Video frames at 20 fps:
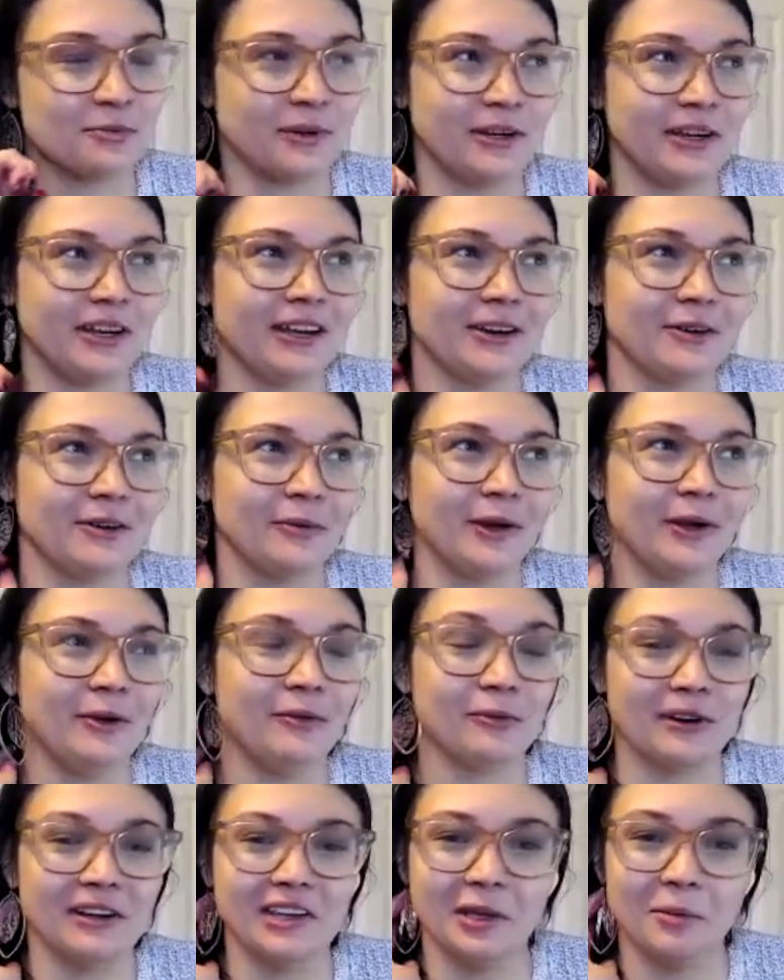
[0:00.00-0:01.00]
We
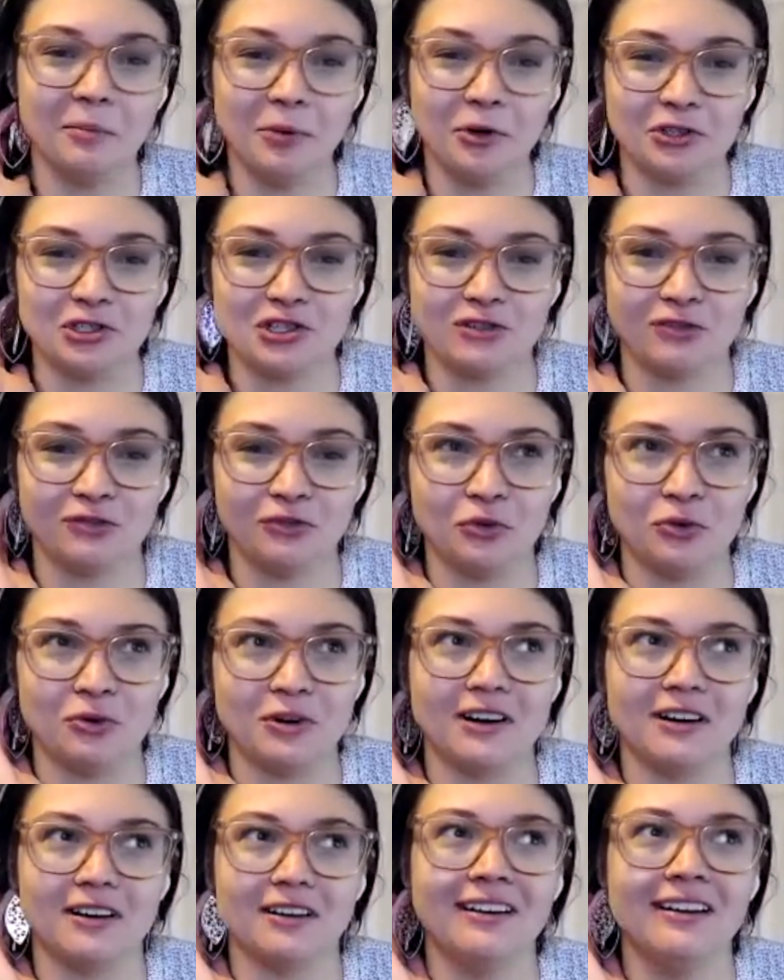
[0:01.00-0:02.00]
really push
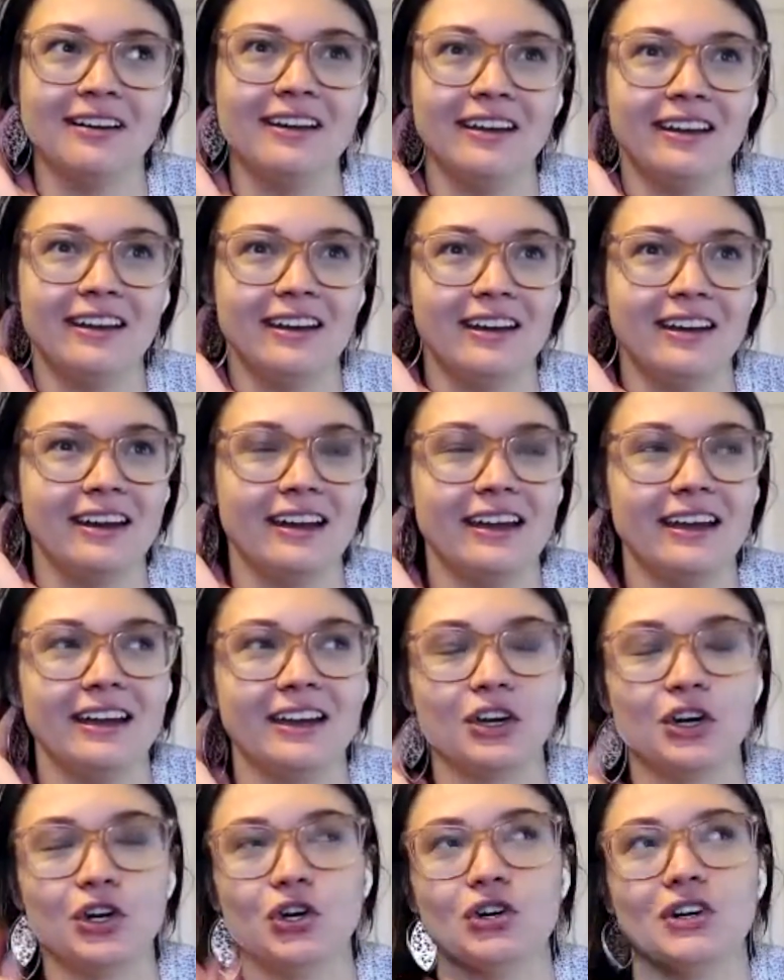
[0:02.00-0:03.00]
for
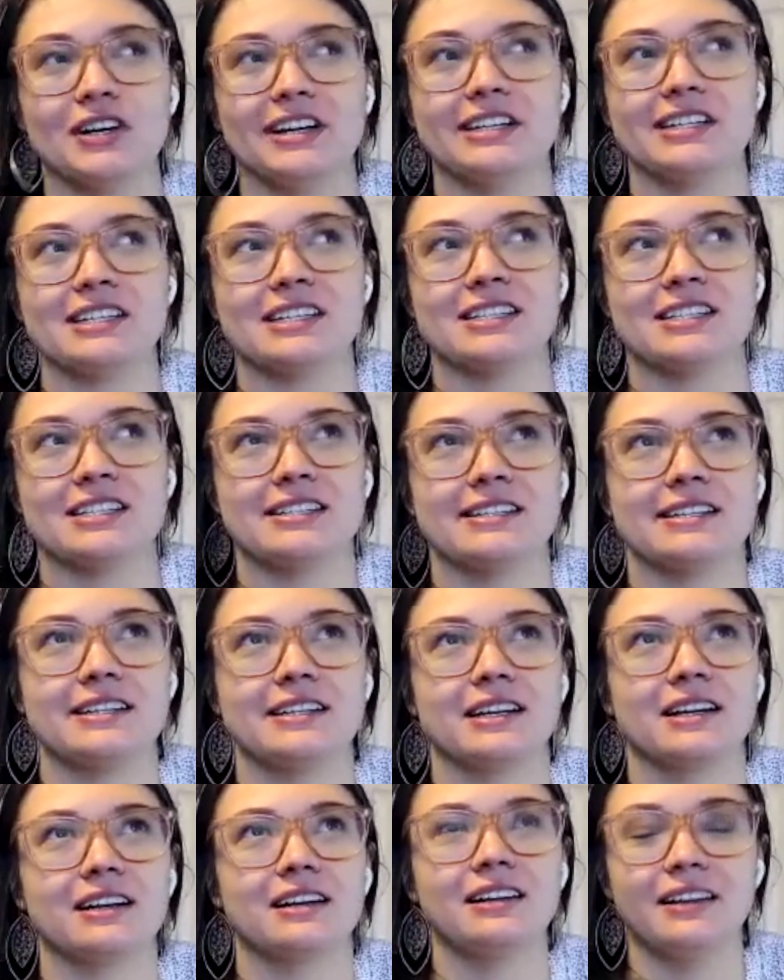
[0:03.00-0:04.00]
increased
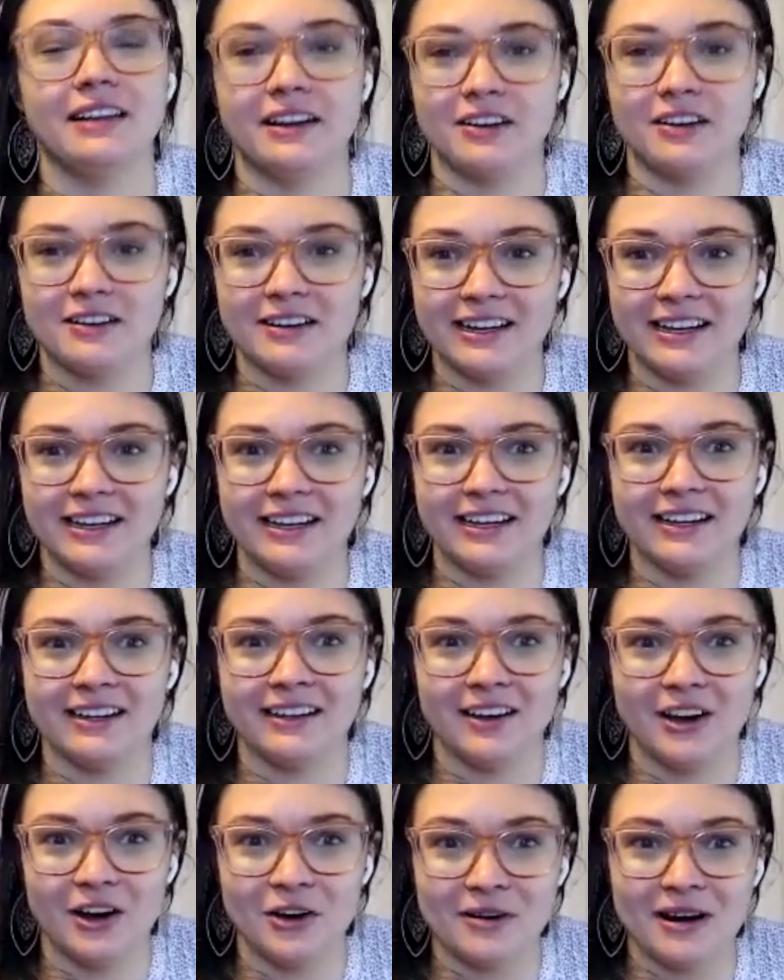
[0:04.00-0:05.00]

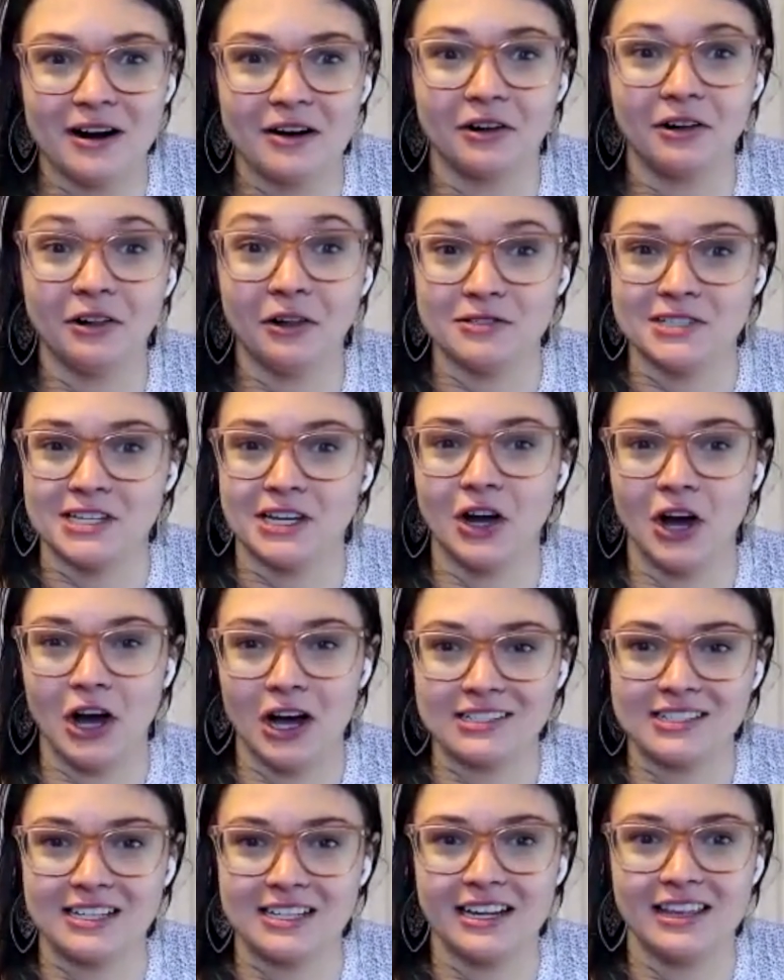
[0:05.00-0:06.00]
clarity around closing
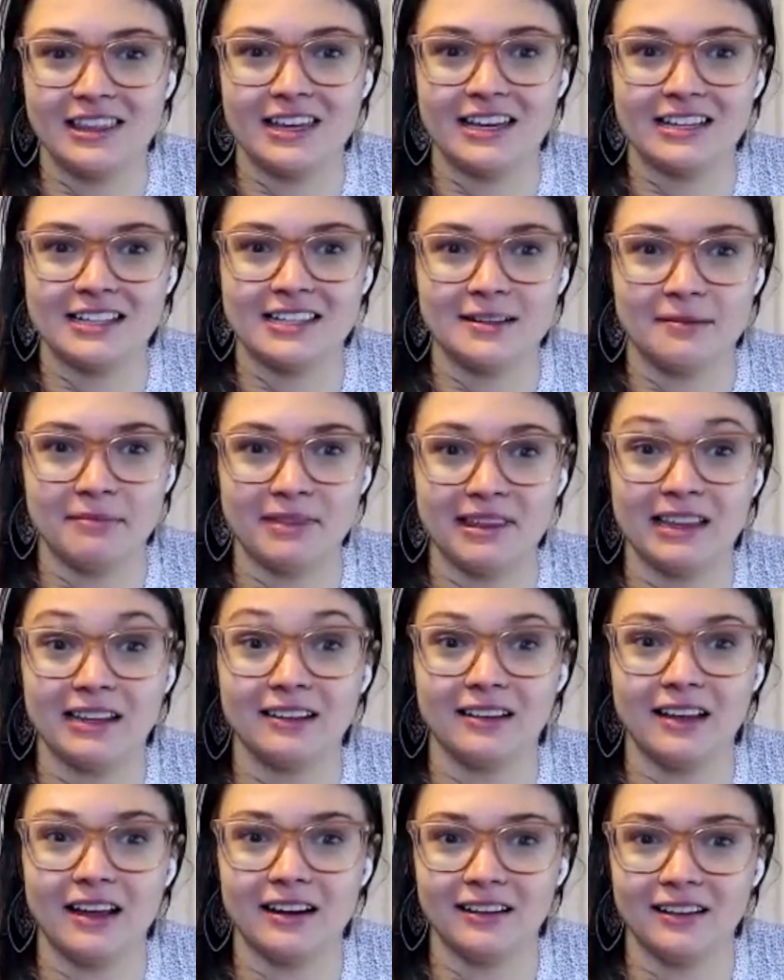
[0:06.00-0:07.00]
costs, and I think it's something that a
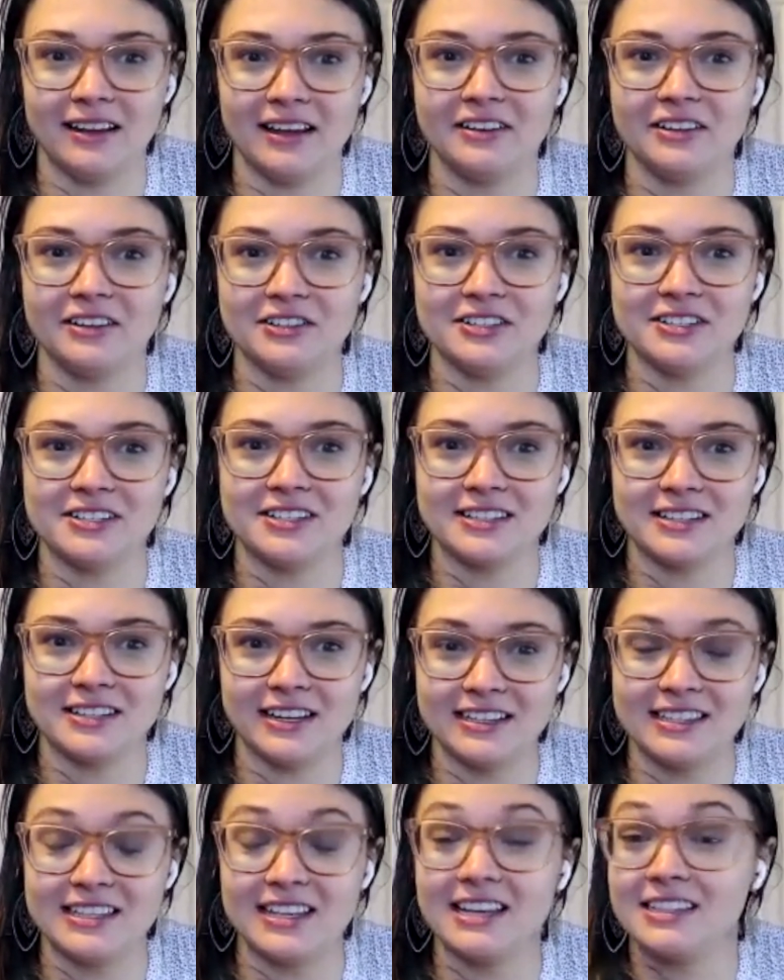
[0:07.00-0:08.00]
lot of lenders,
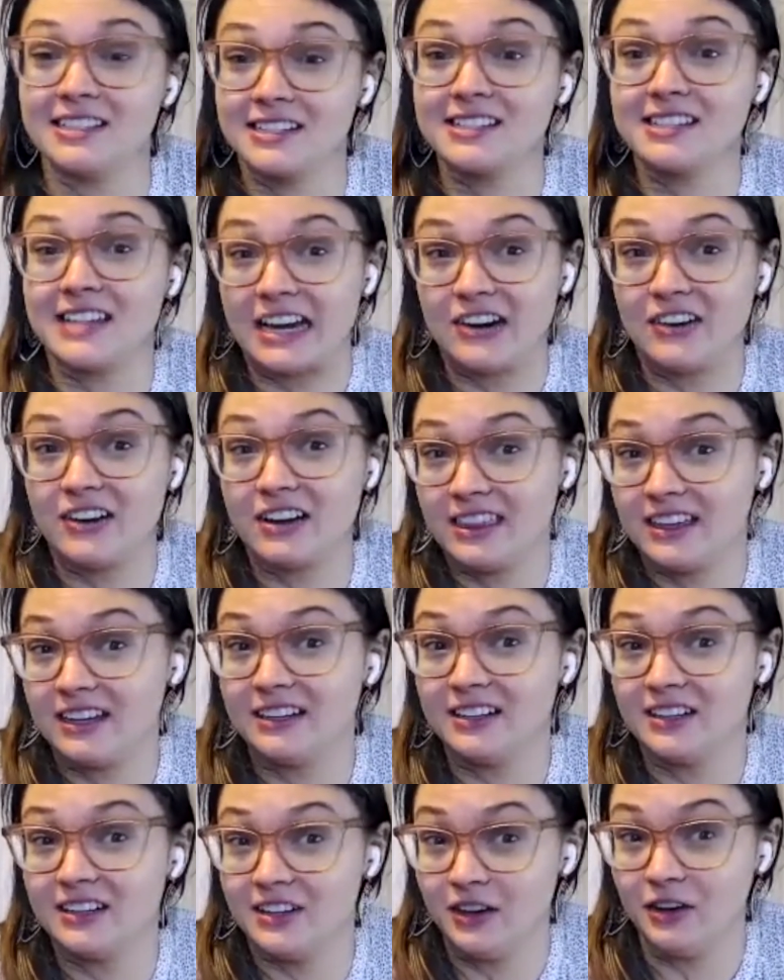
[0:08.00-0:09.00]
it's a scary
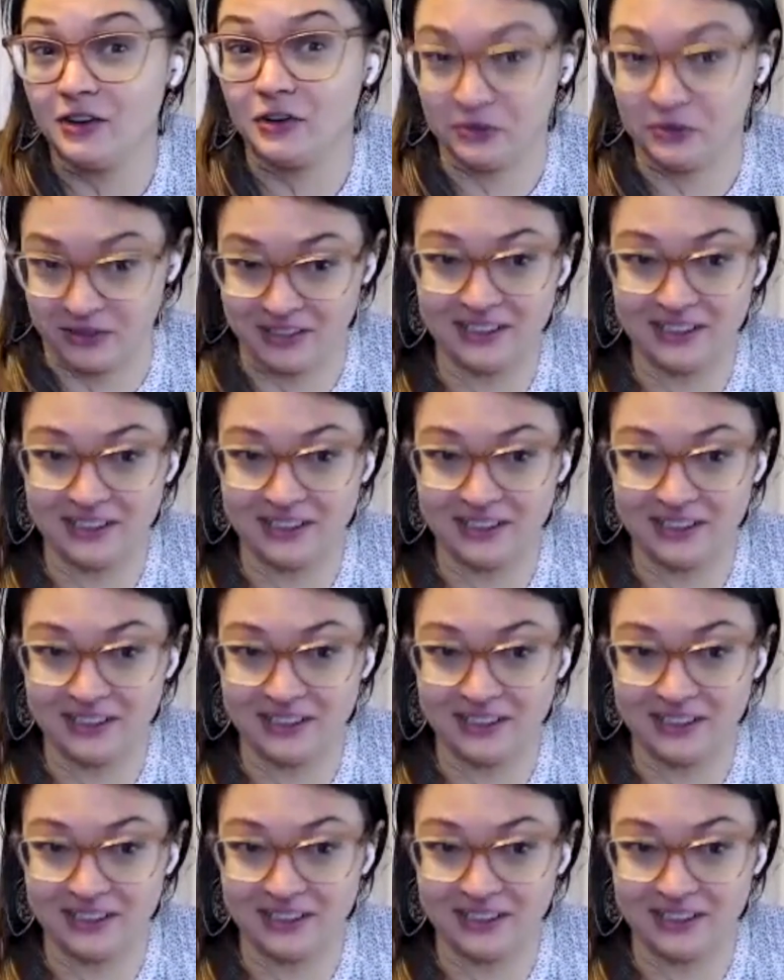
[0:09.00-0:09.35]
thing to do.